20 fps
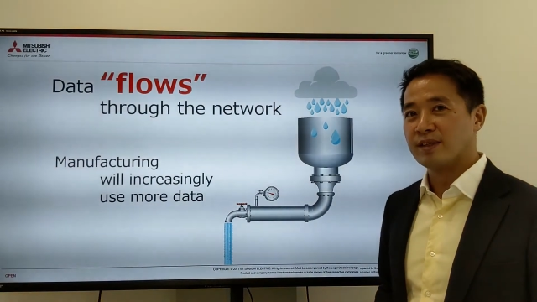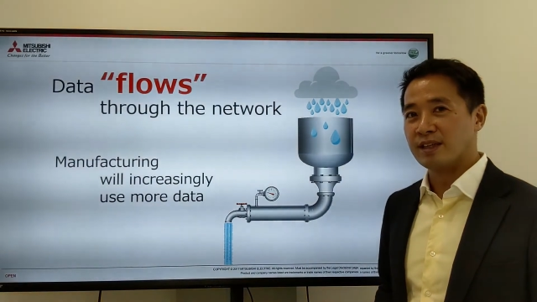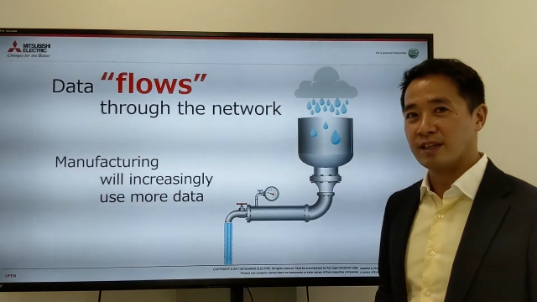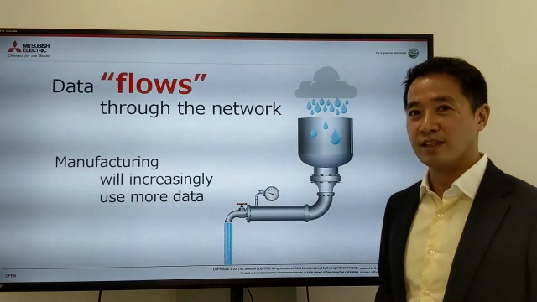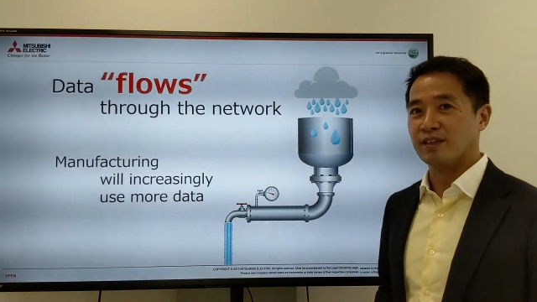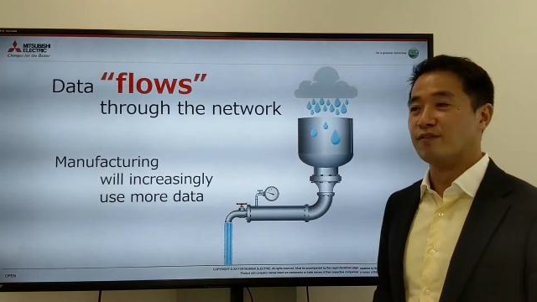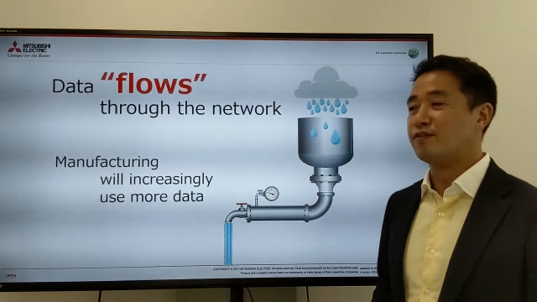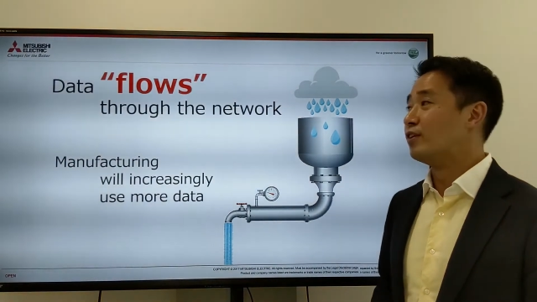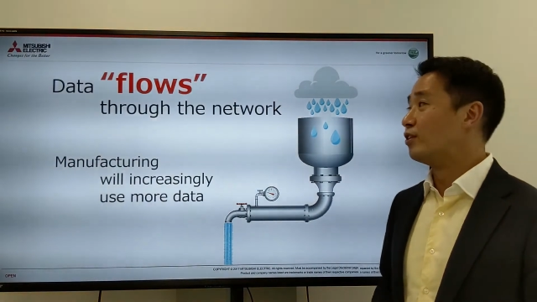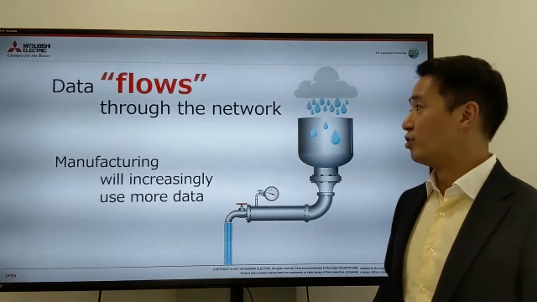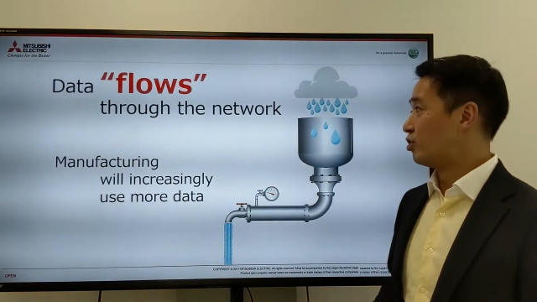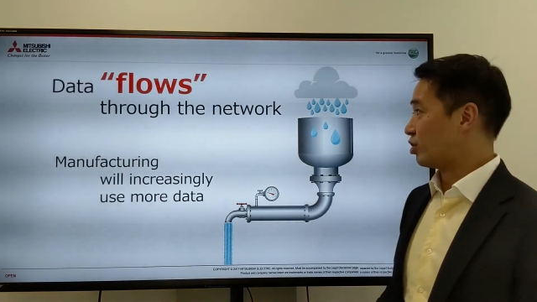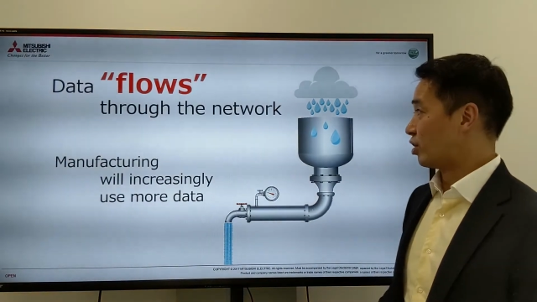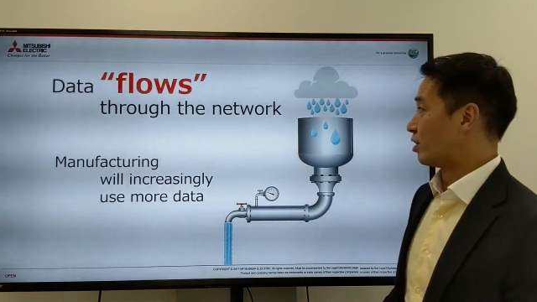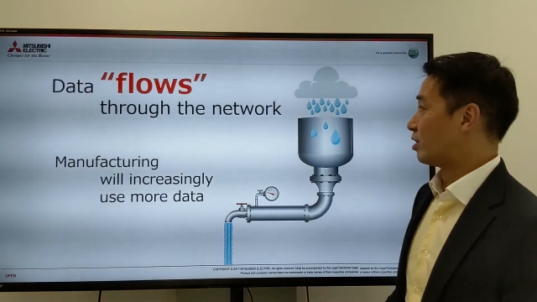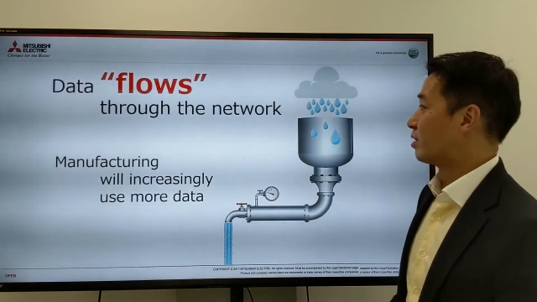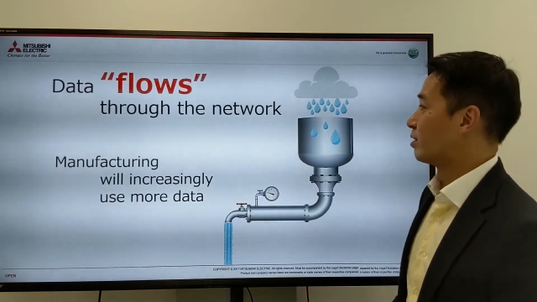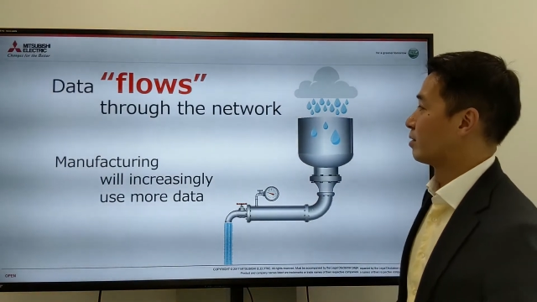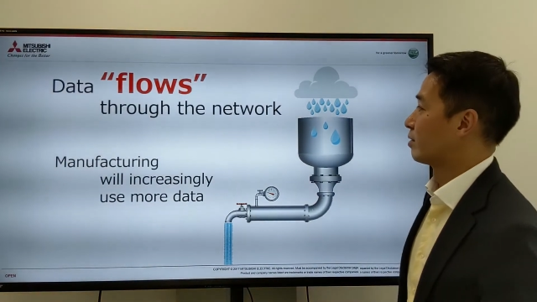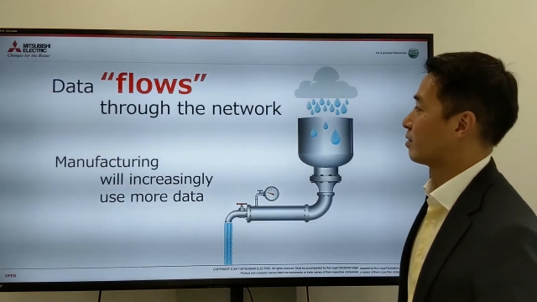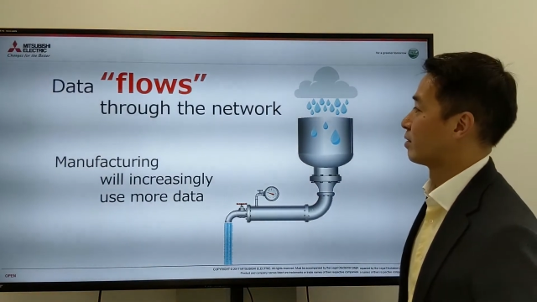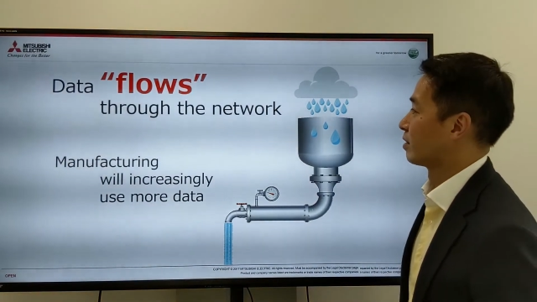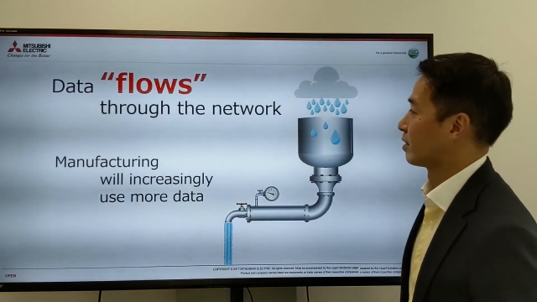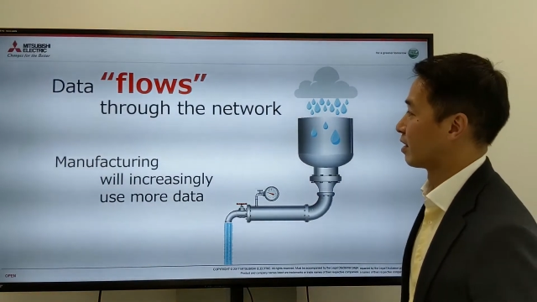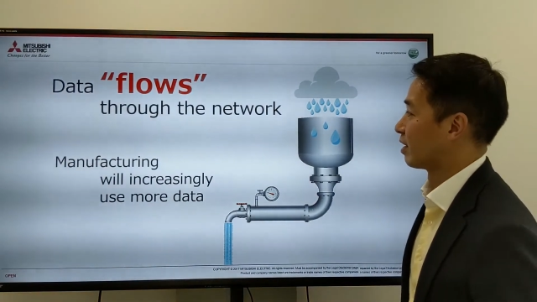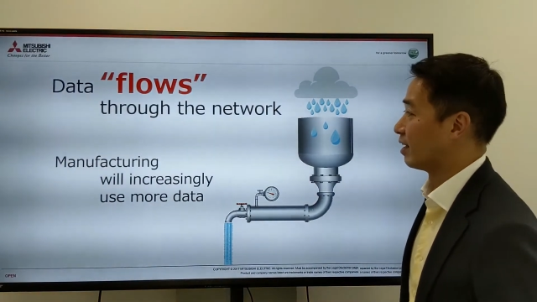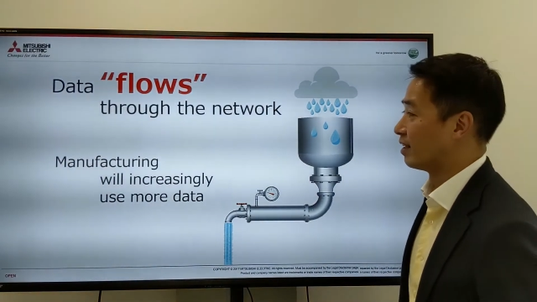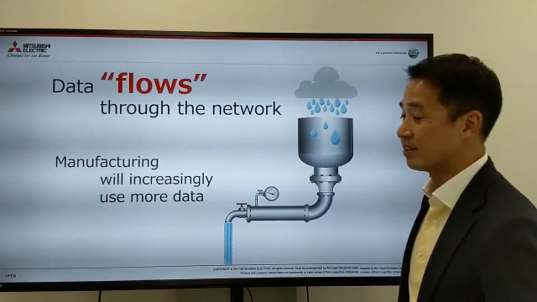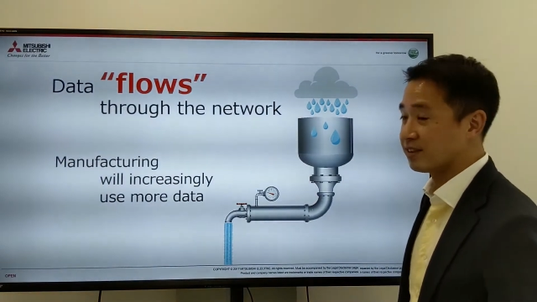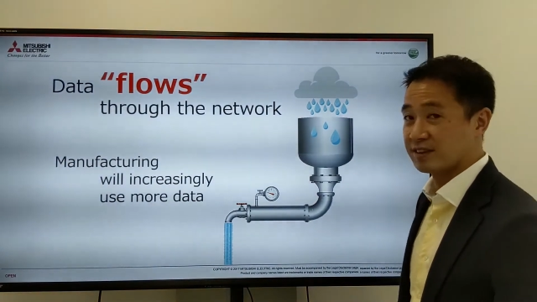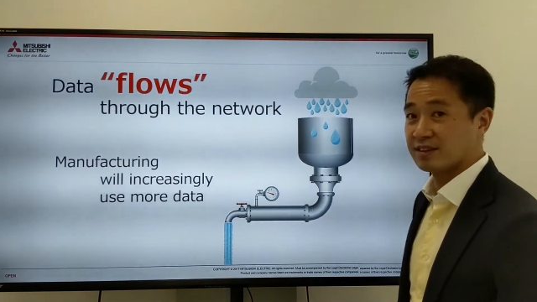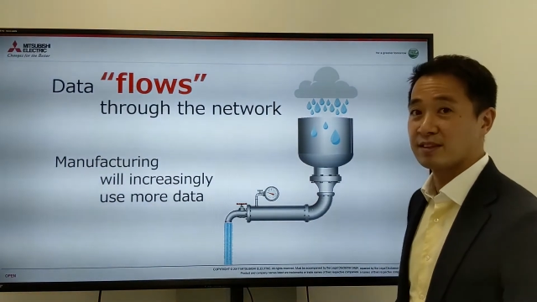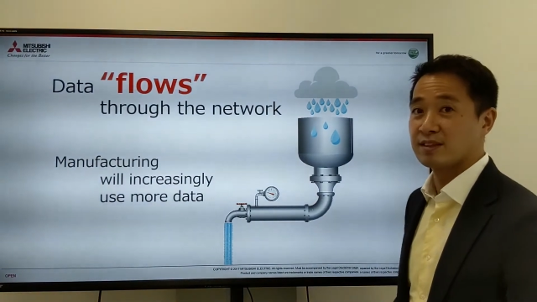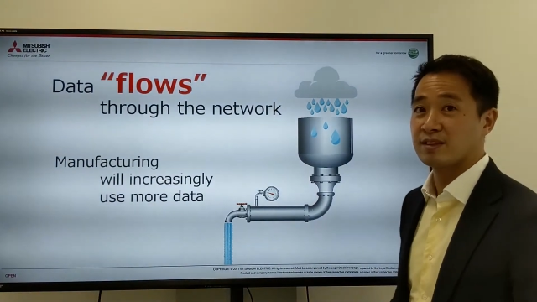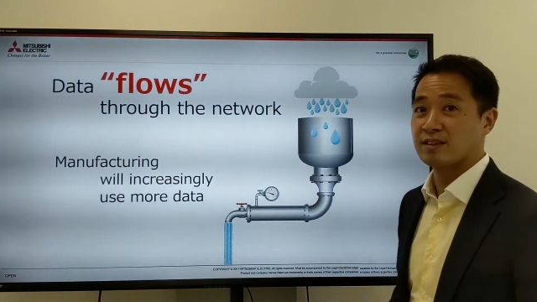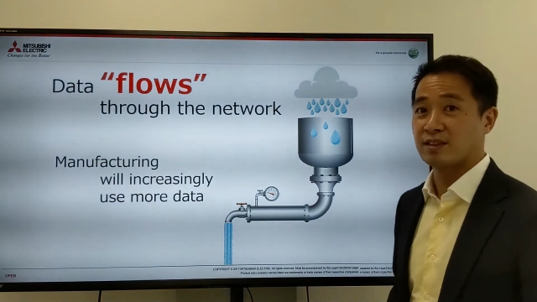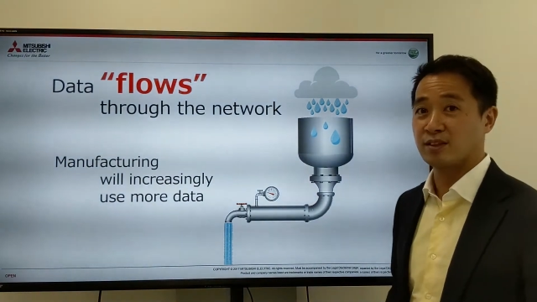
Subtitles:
in the future because